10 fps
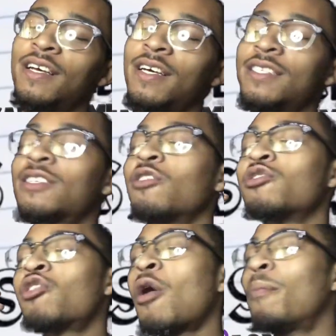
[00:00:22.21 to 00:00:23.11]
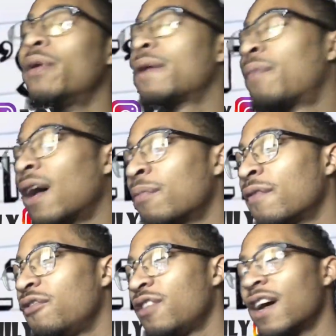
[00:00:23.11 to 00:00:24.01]
Uh, the song is called Big Poppa.
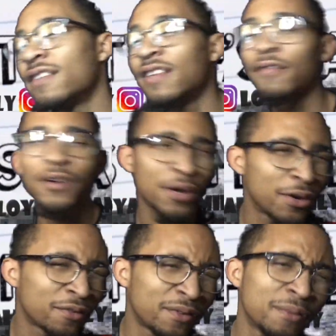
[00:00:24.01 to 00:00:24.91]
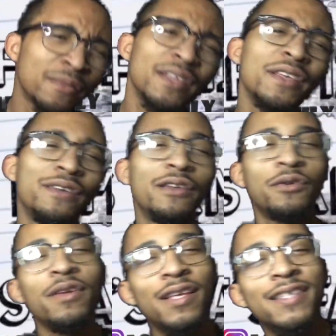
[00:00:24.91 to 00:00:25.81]
If you guys never heard of him, you
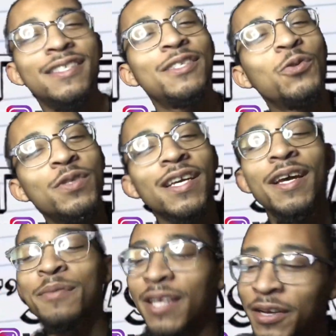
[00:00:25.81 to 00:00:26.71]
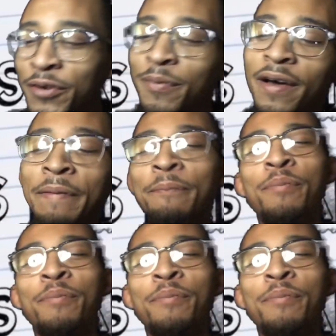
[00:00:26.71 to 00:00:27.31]
know, this is a new time to hear about it.